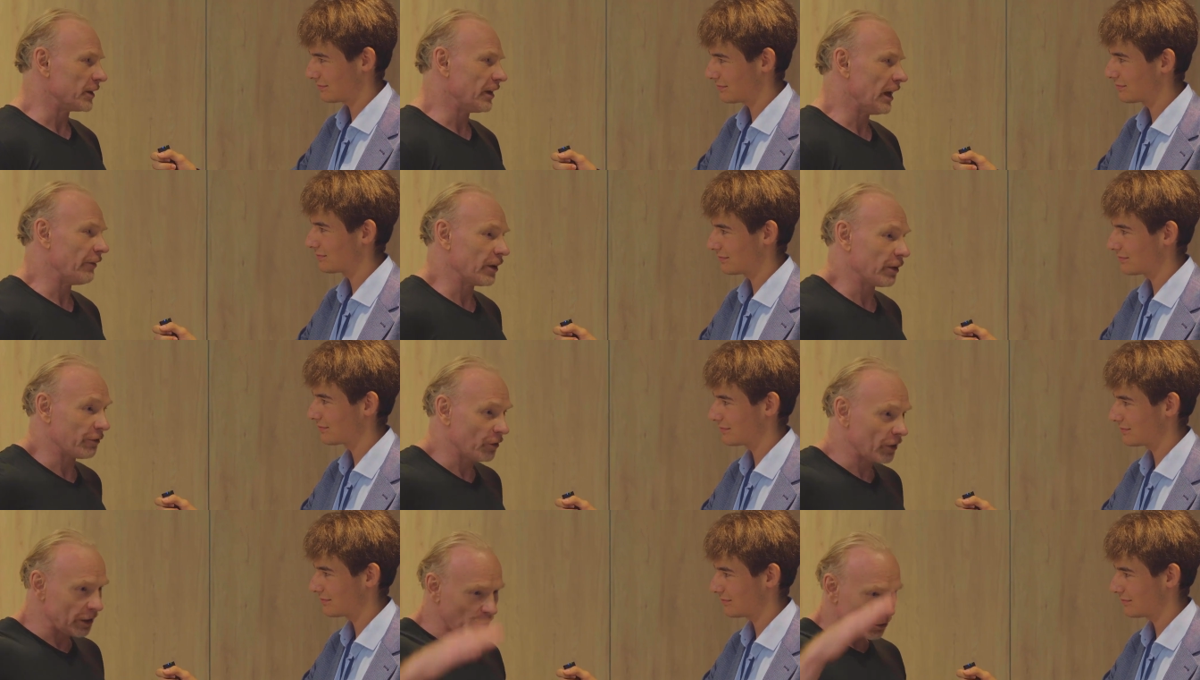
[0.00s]
Speaker 1: I'll be having
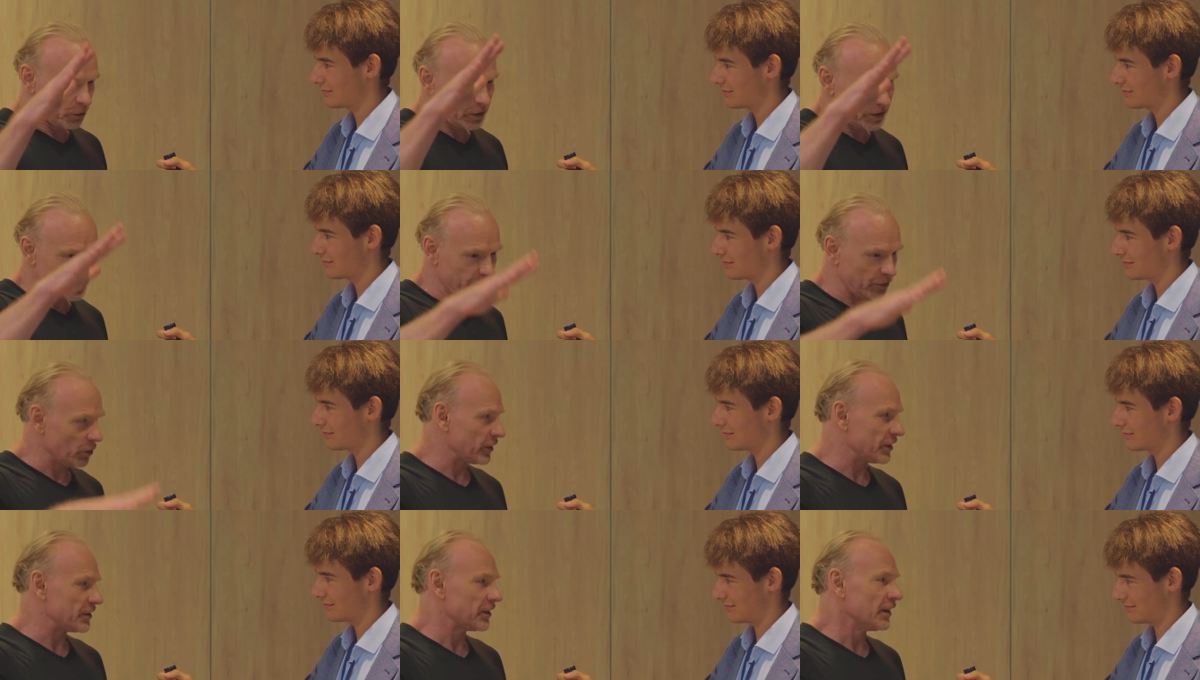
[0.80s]
a very long list of
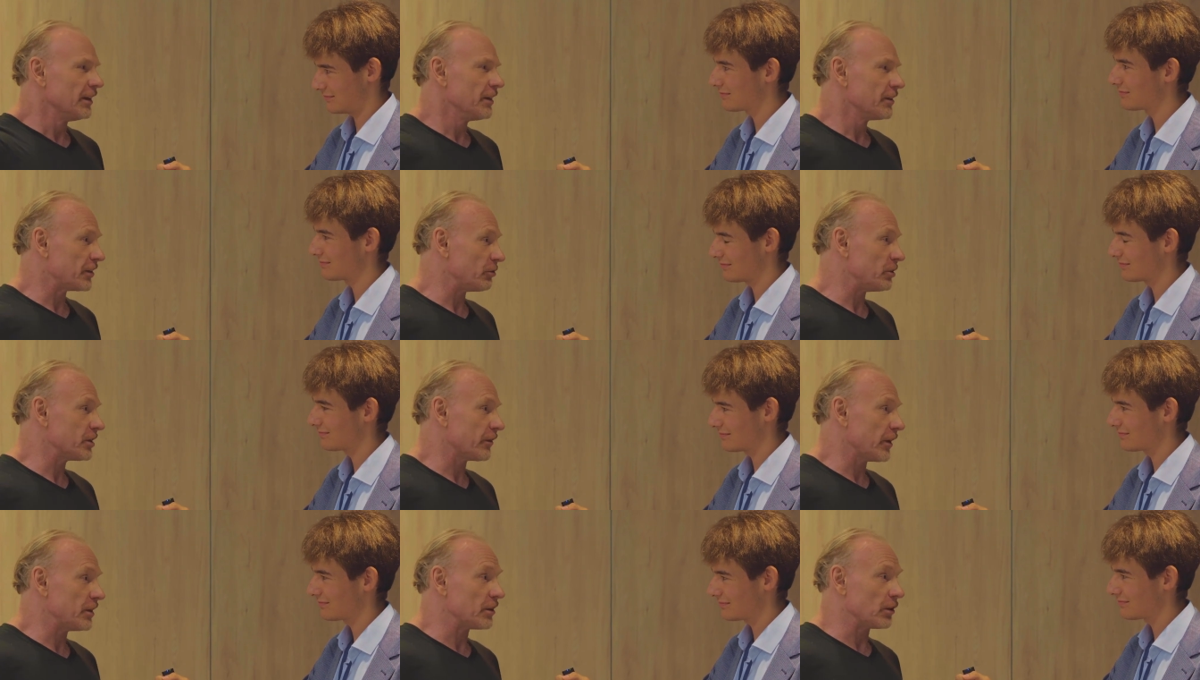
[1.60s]
all these
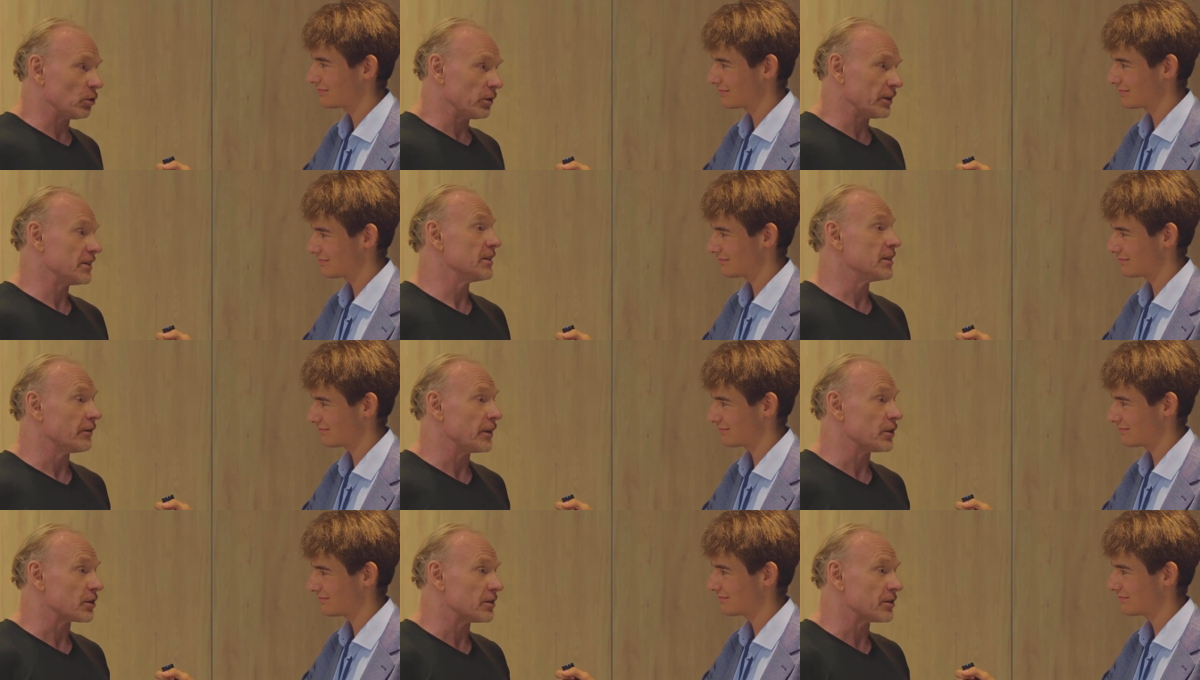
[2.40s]
theories of aging, all these
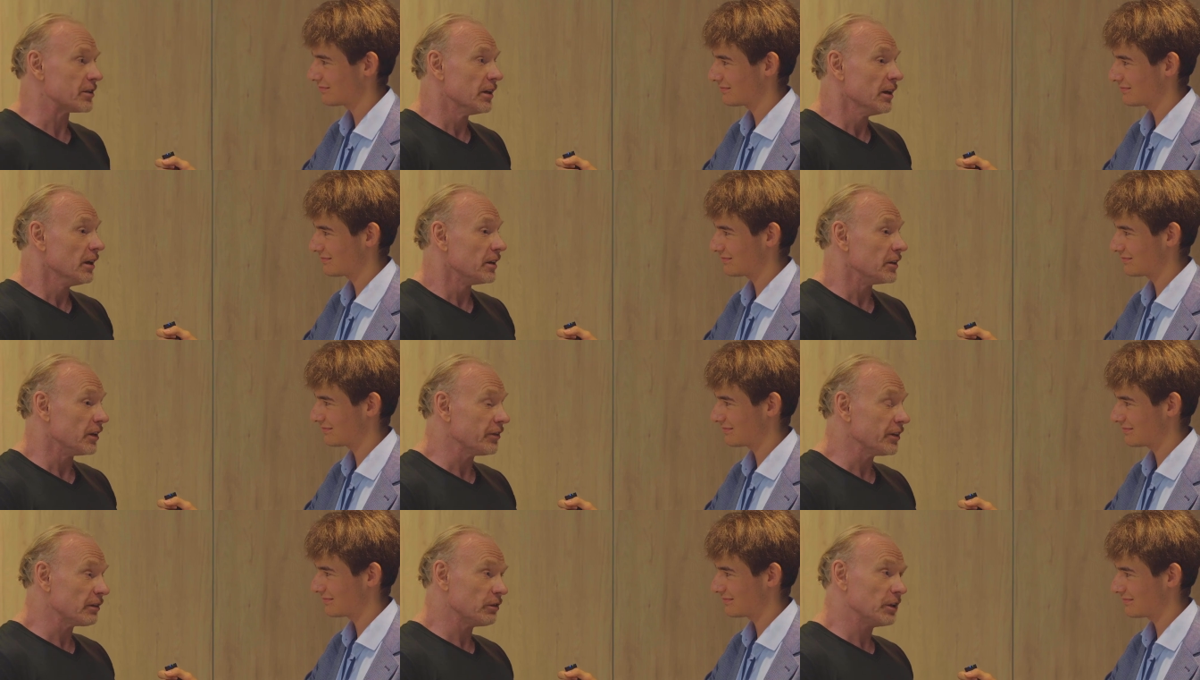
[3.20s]
interventions.
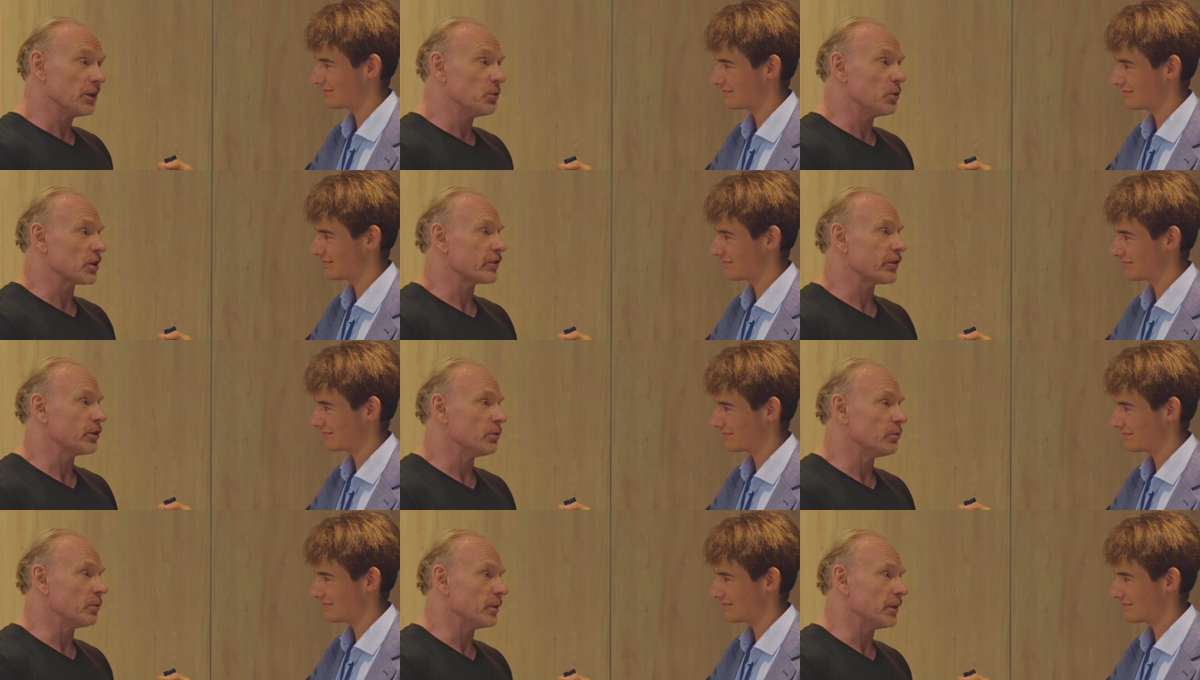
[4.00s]
Nothing really works for
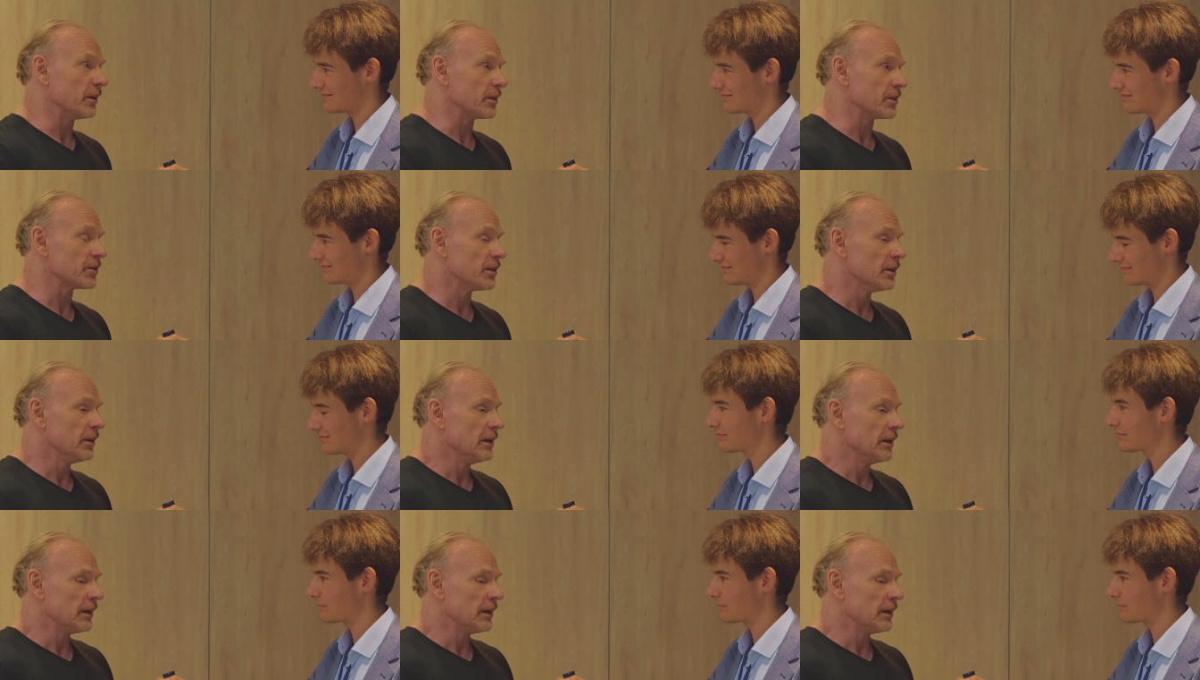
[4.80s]
human beings.